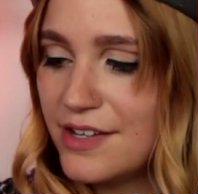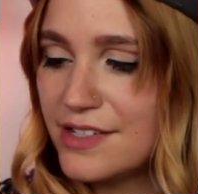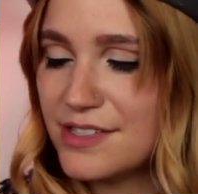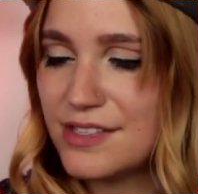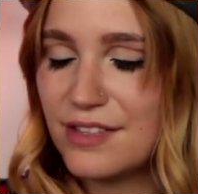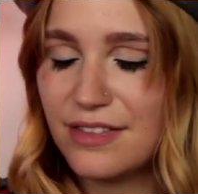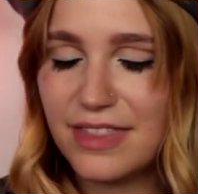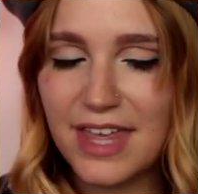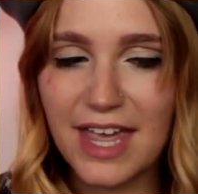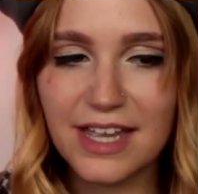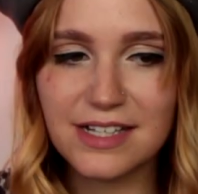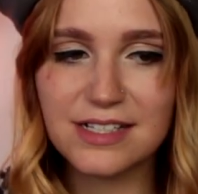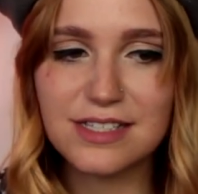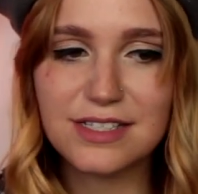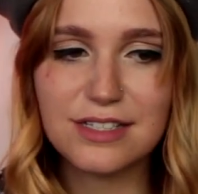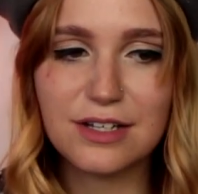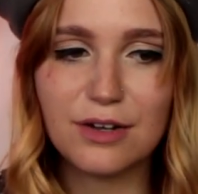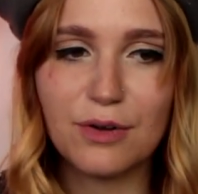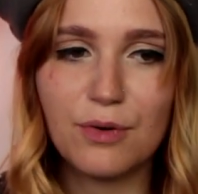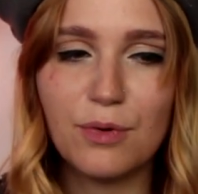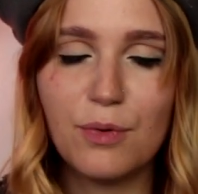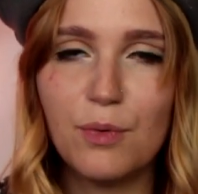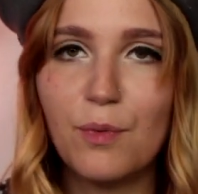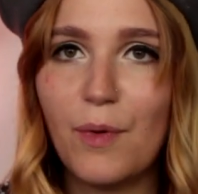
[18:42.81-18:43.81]
So that's
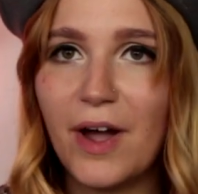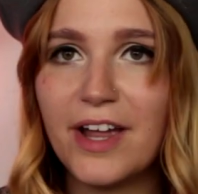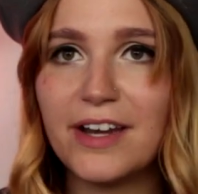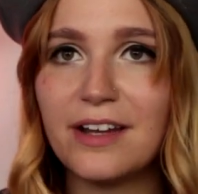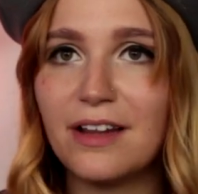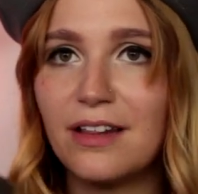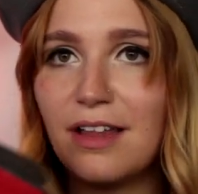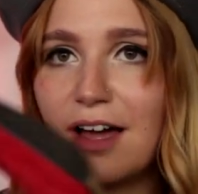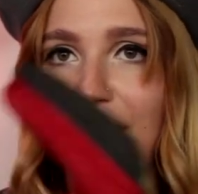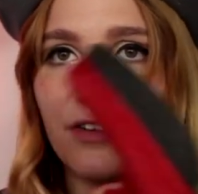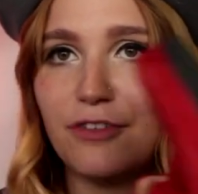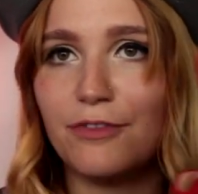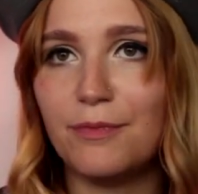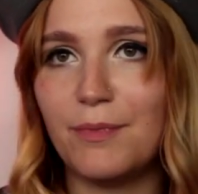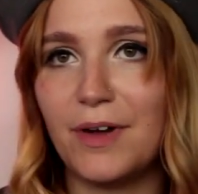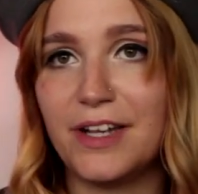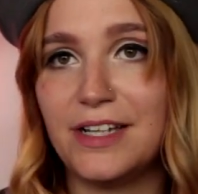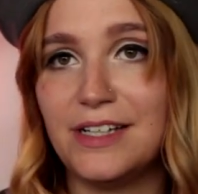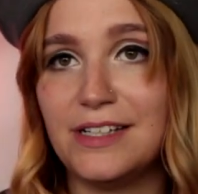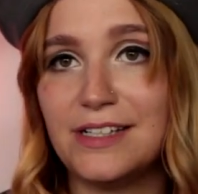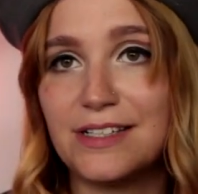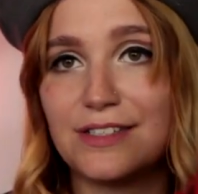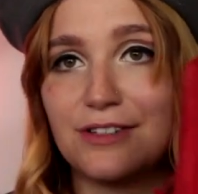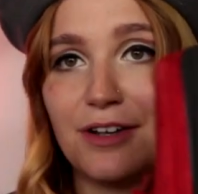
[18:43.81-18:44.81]
quite a lot of
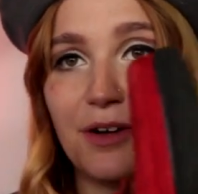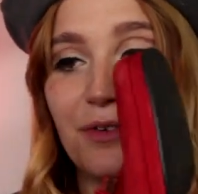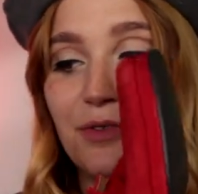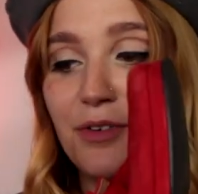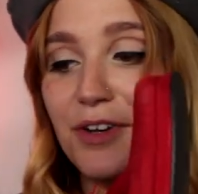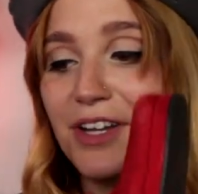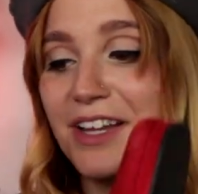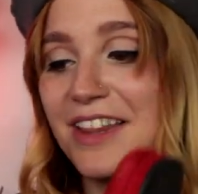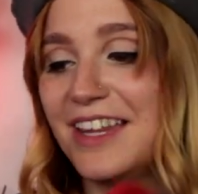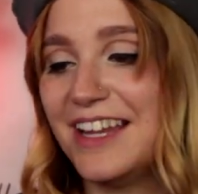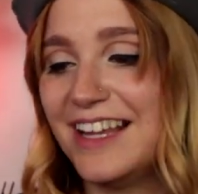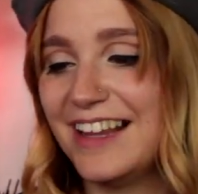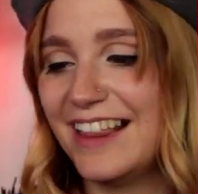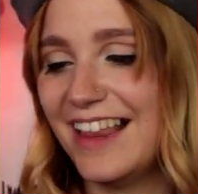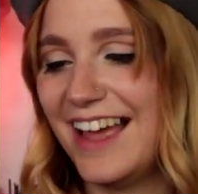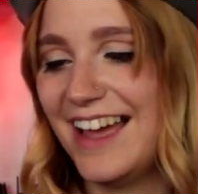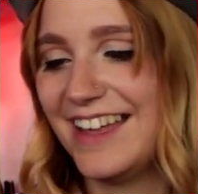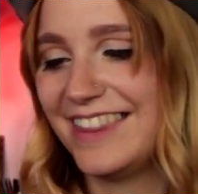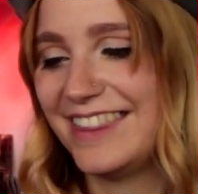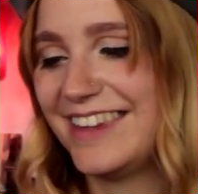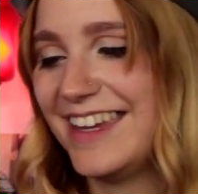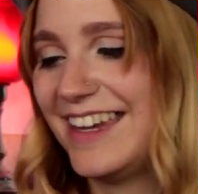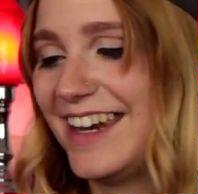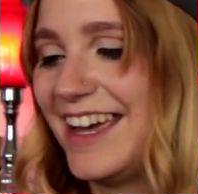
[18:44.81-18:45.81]
money. So I'm really
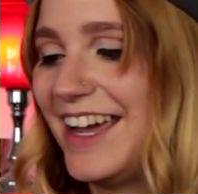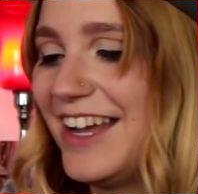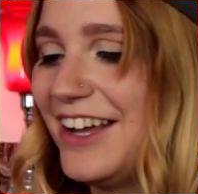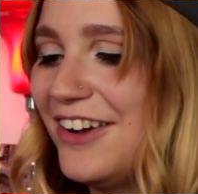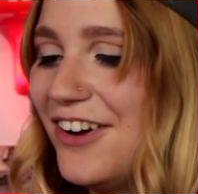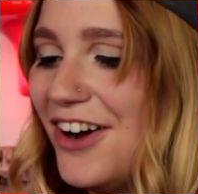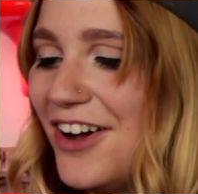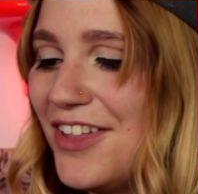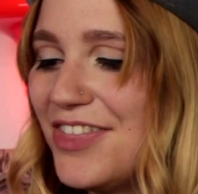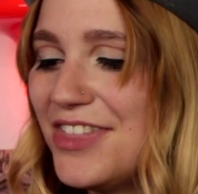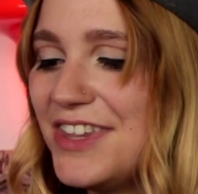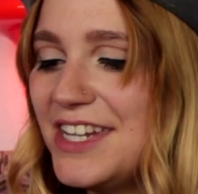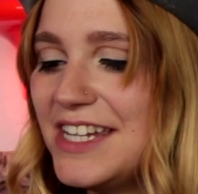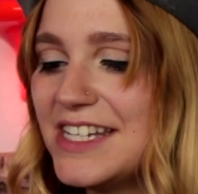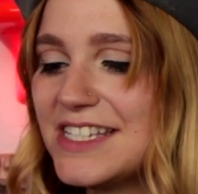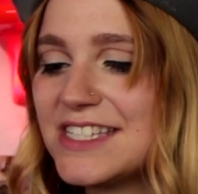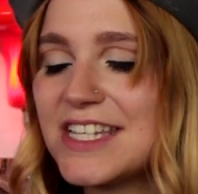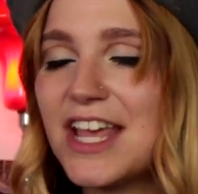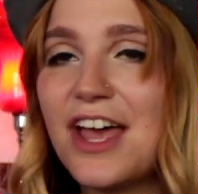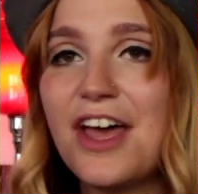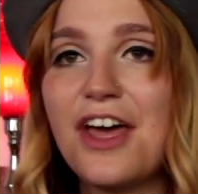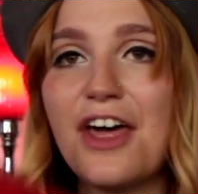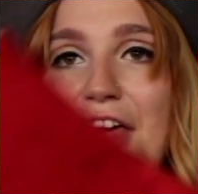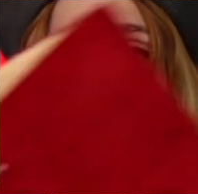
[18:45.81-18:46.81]
glad that I got
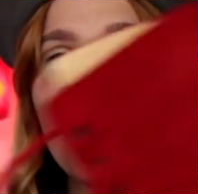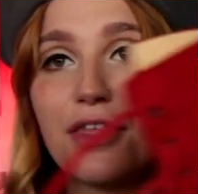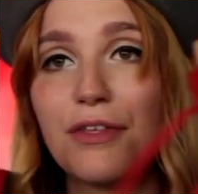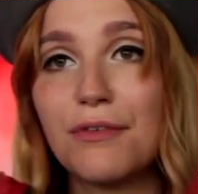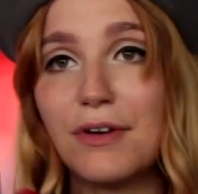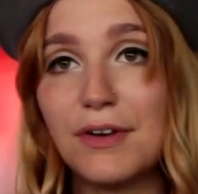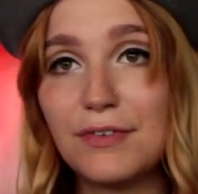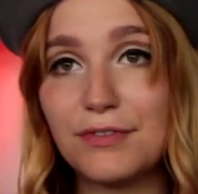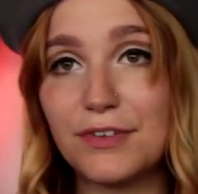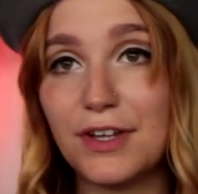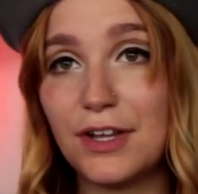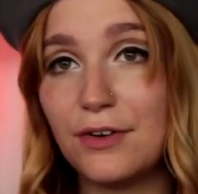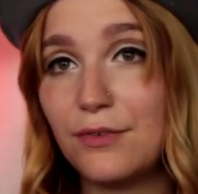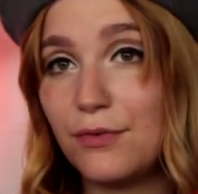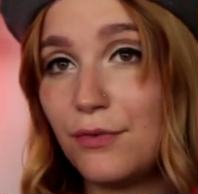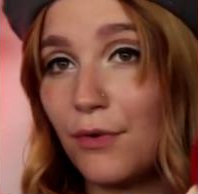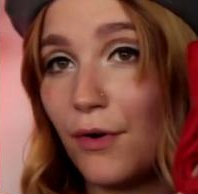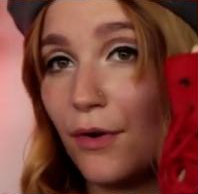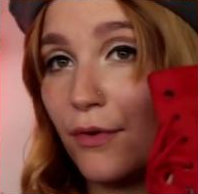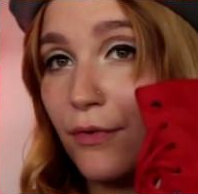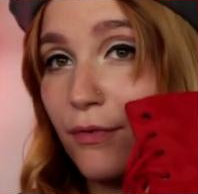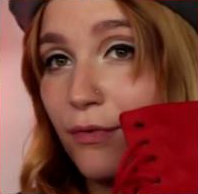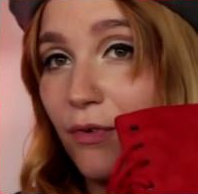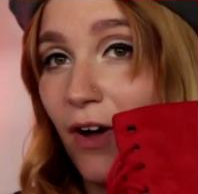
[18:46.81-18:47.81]
these thrifted
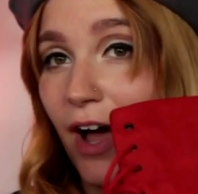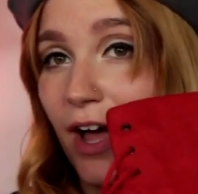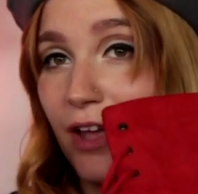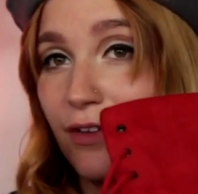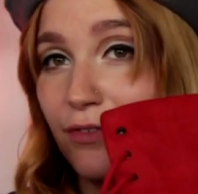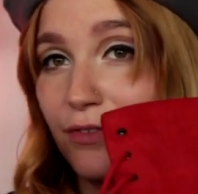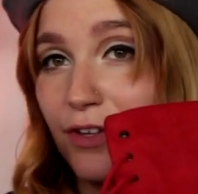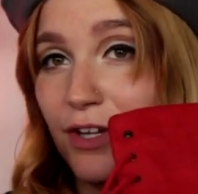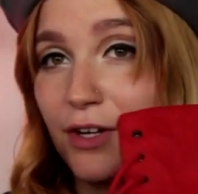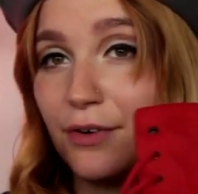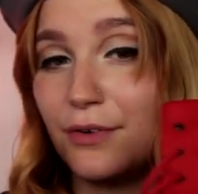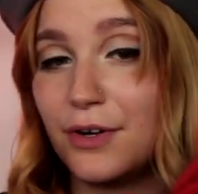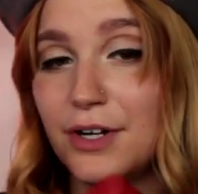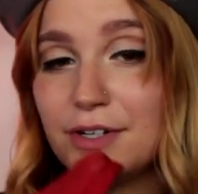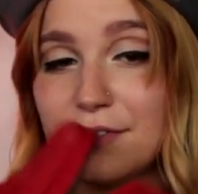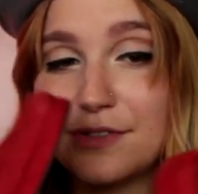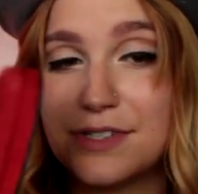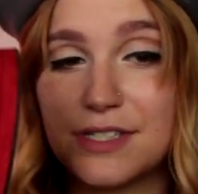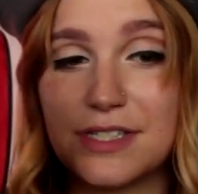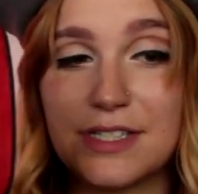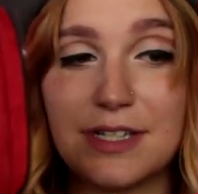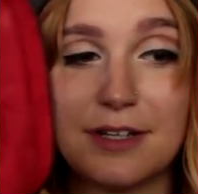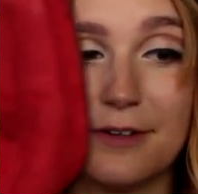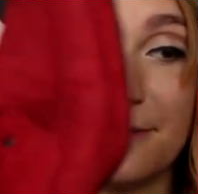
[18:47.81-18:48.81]
for 5
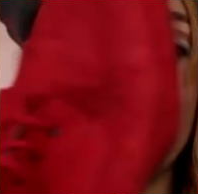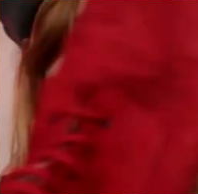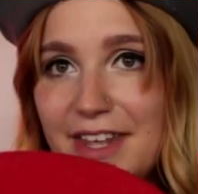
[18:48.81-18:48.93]
euros.